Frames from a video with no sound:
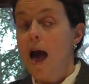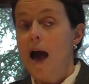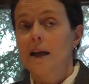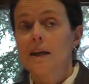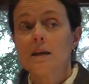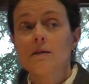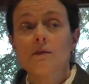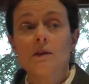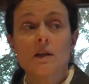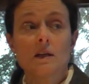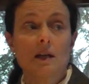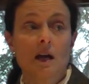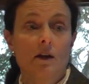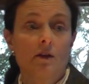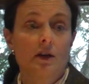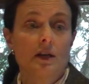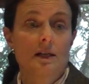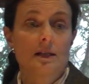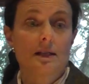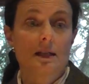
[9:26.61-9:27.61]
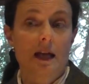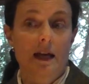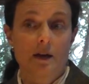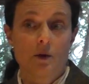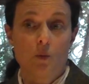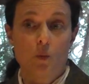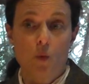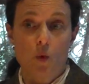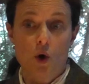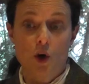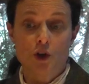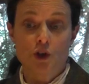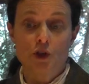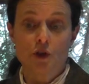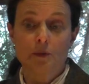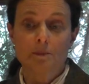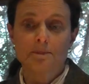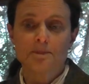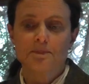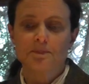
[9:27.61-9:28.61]
And even in areas like
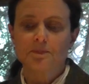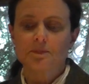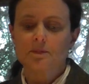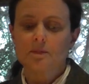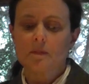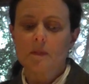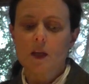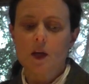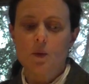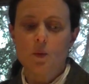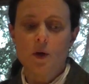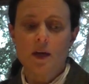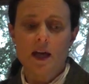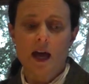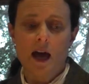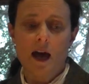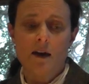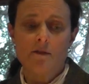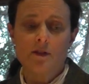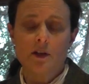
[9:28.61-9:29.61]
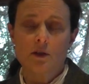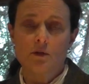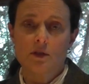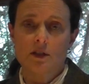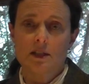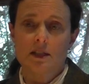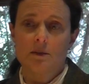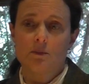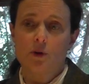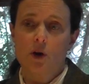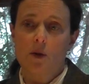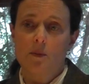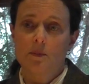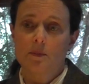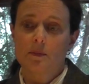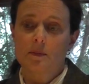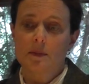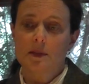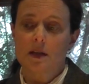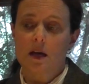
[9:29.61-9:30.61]
water, we have increasing
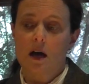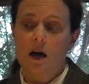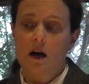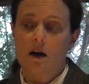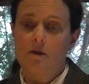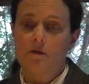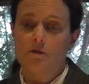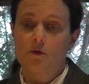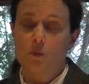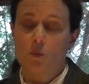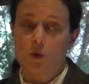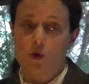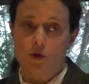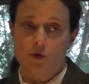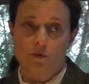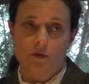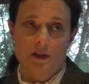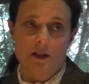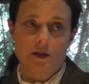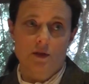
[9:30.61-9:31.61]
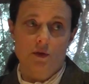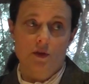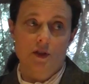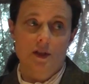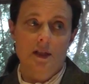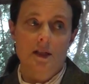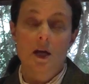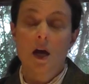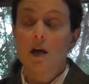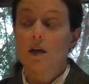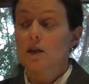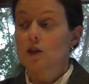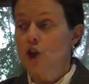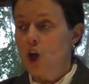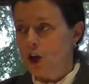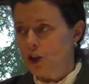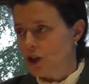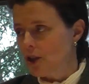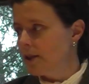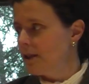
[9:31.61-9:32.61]
problems of water resources,
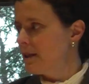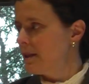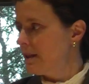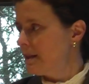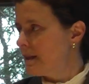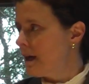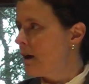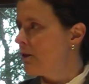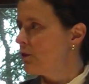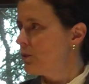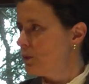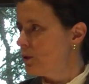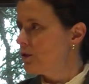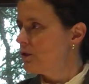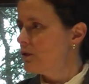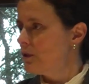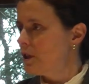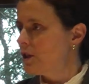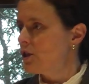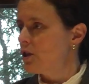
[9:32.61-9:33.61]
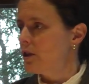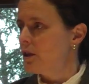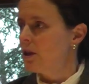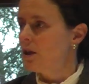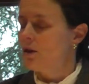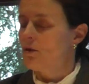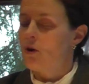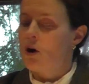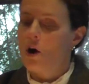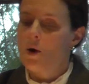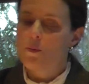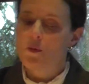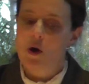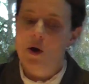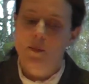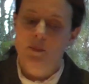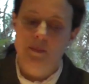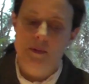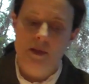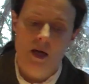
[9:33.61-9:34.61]
not just in the south, where traditionally there are
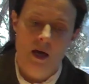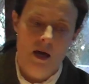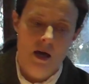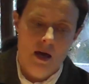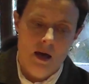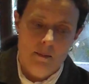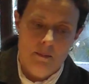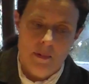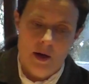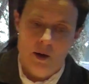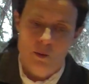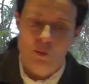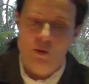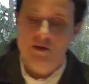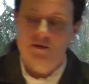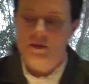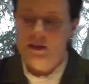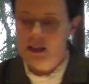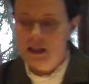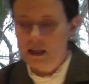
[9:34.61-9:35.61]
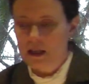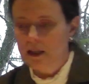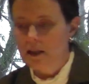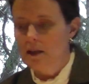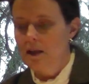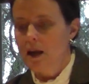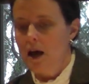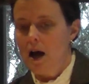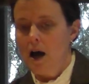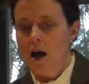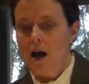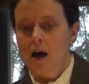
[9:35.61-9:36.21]
problems, but we've seen,